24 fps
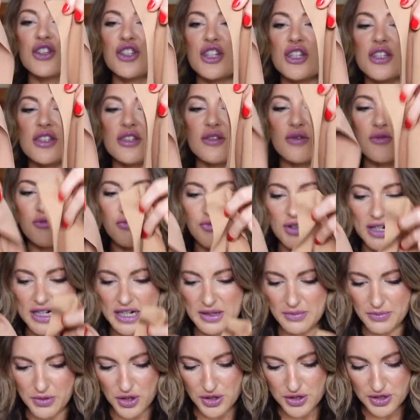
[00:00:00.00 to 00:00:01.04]
Just really
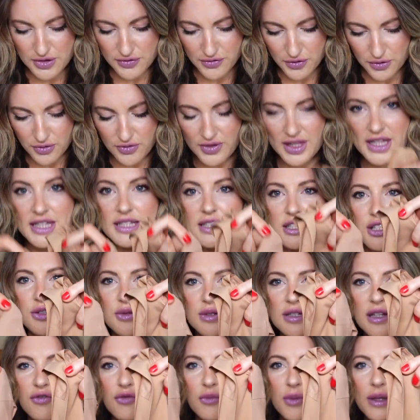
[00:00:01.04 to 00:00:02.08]
beautiful. These two are
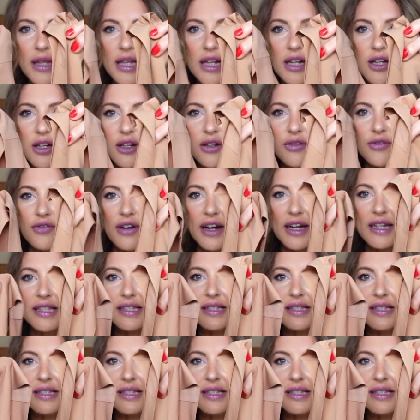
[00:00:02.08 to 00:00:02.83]
different, but they look very